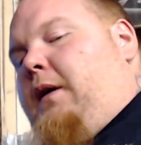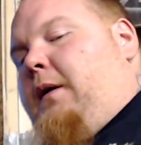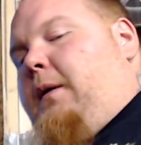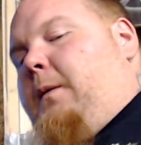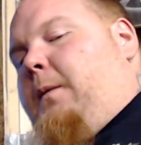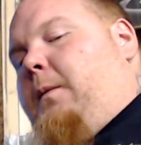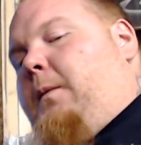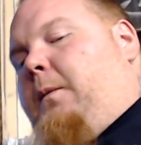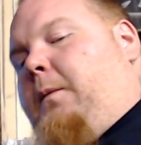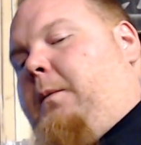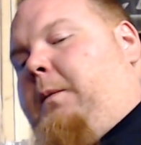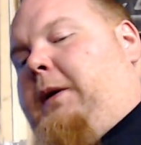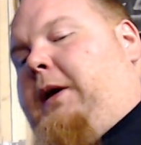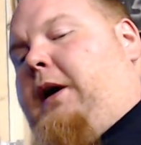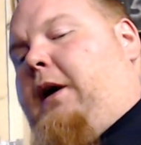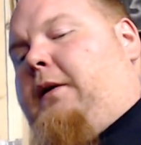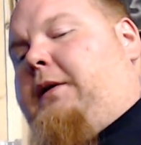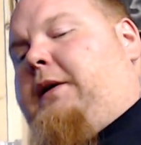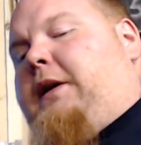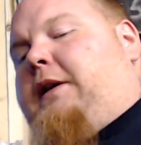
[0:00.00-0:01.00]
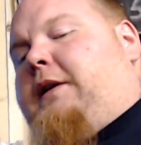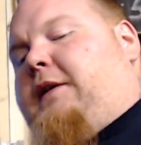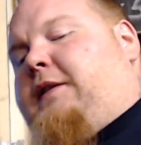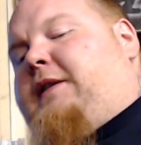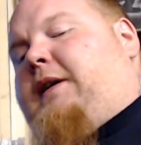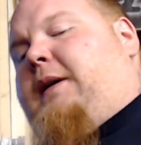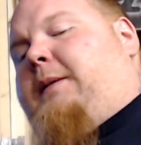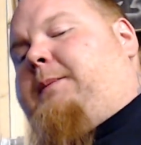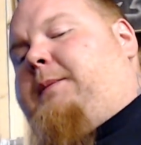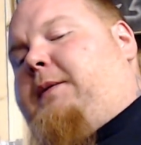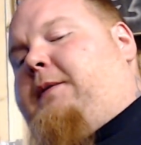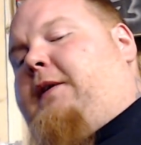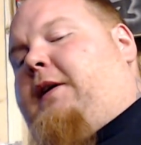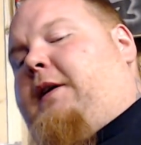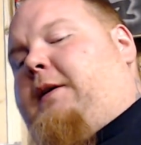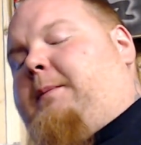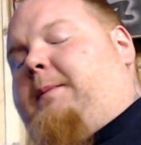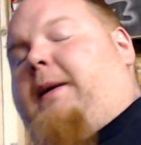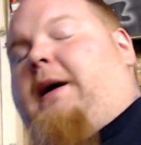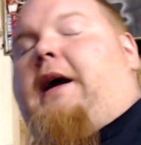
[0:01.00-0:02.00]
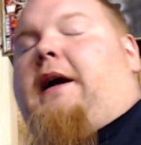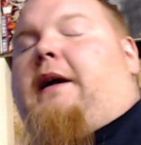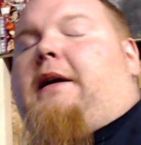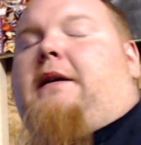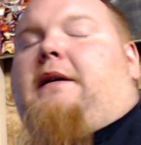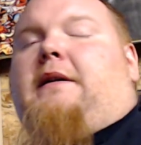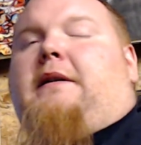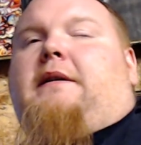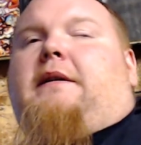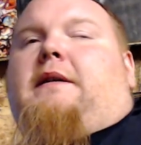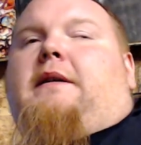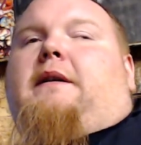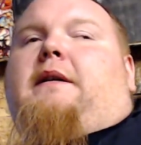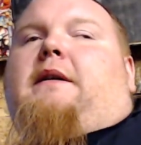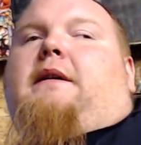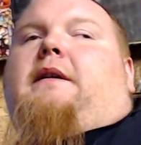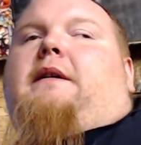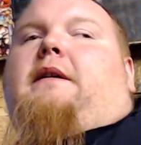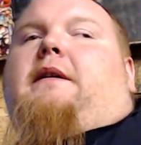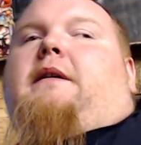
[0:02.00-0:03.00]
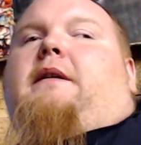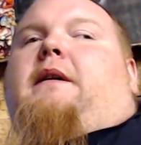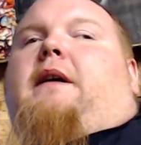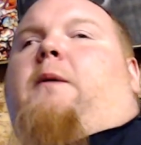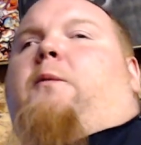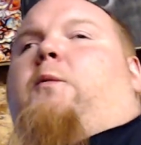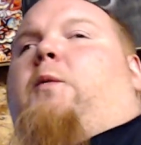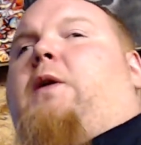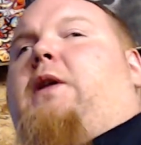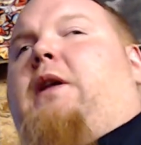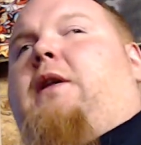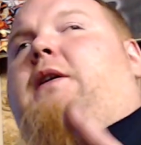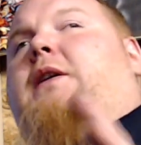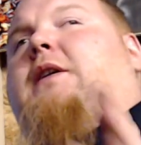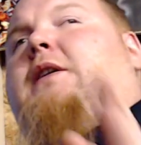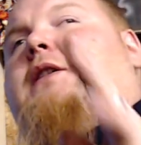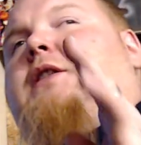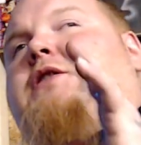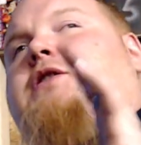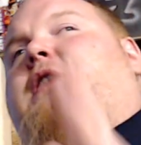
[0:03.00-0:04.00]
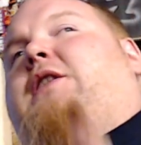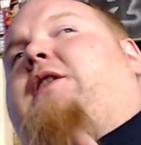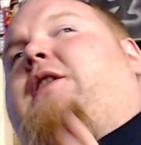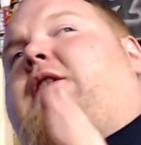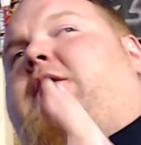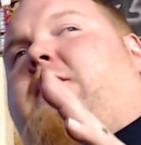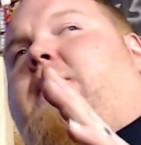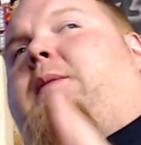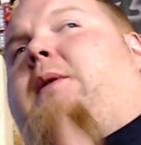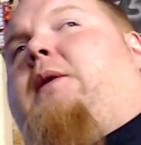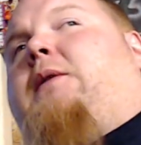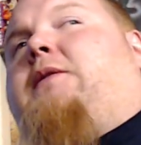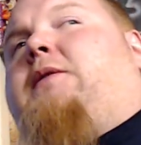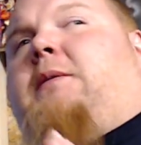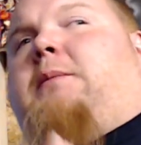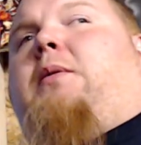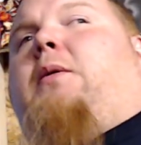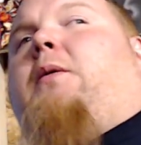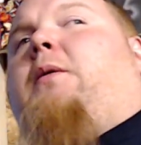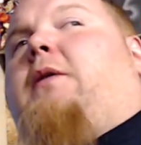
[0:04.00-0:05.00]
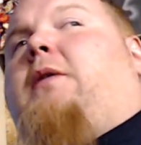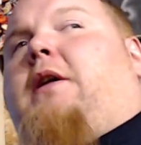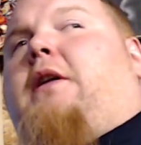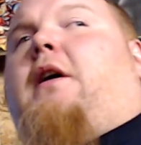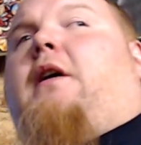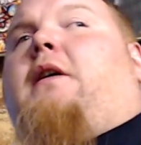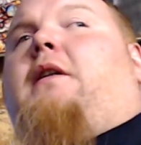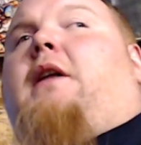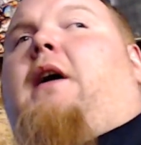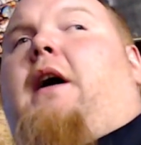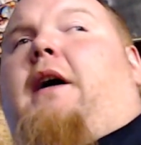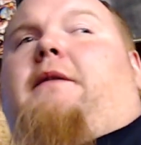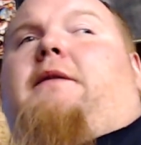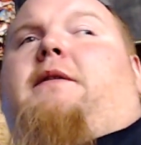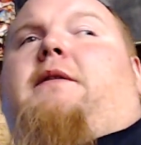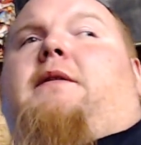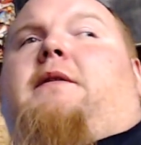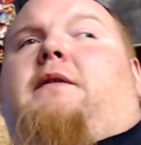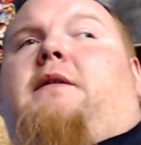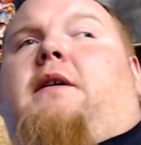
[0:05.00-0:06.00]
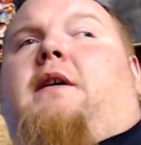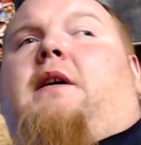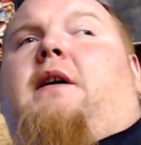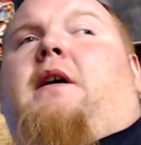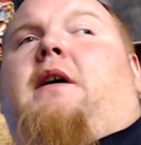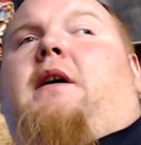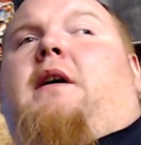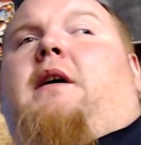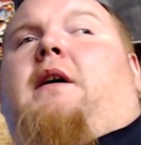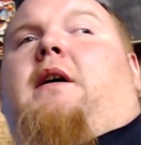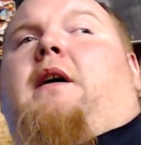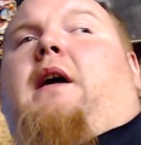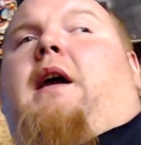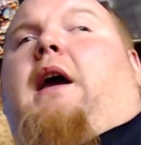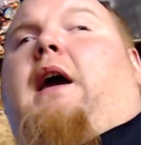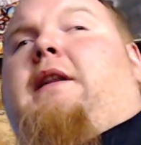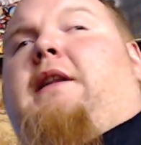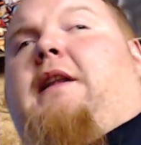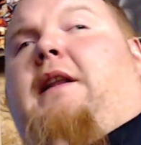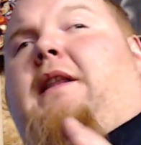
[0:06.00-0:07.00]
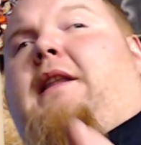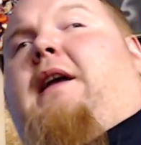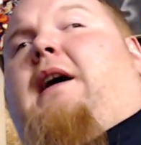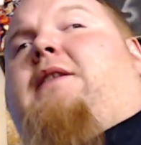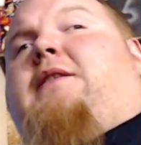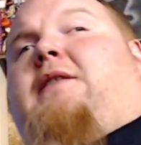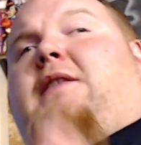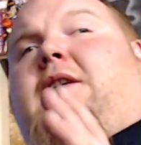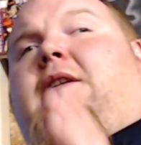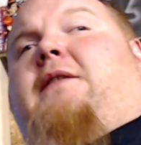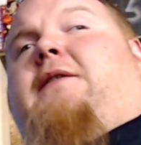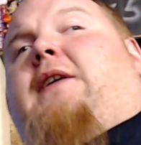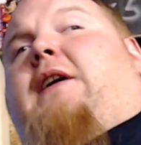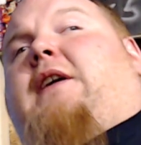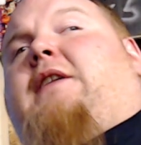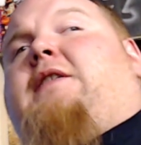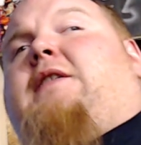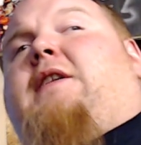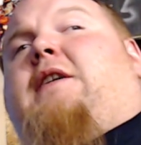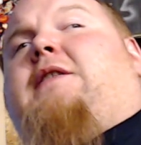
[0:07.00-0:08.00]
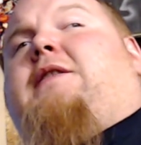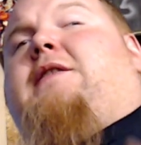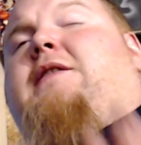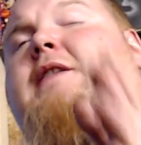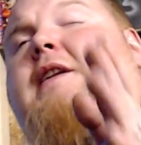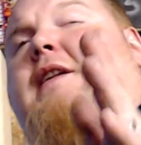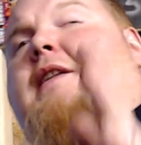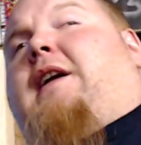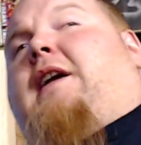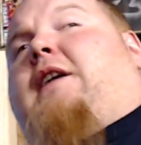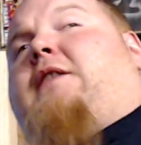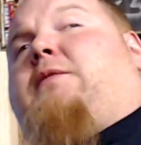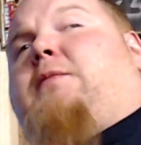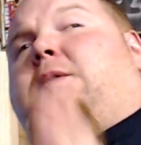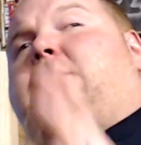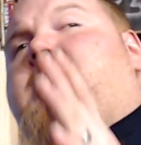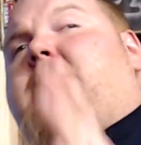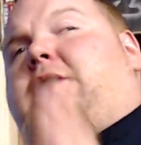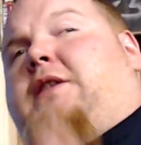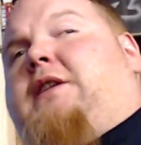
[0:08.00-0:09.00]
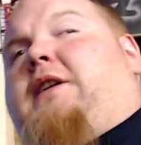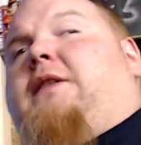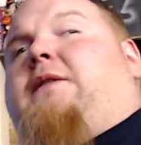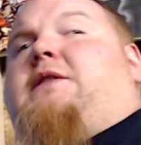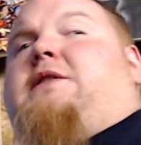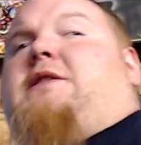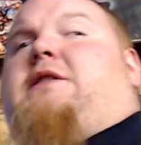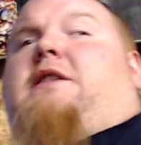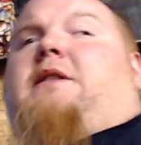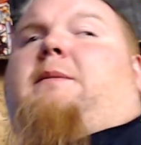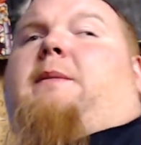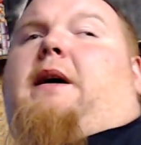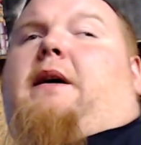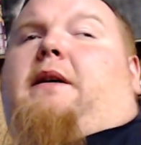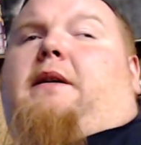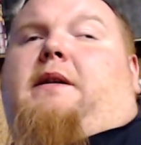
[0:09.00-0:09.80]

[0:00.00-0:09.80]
we all need to step the fuck back and really look at the shit that's the most important in our lives. And the less it affects us, the less we should give a shit about it.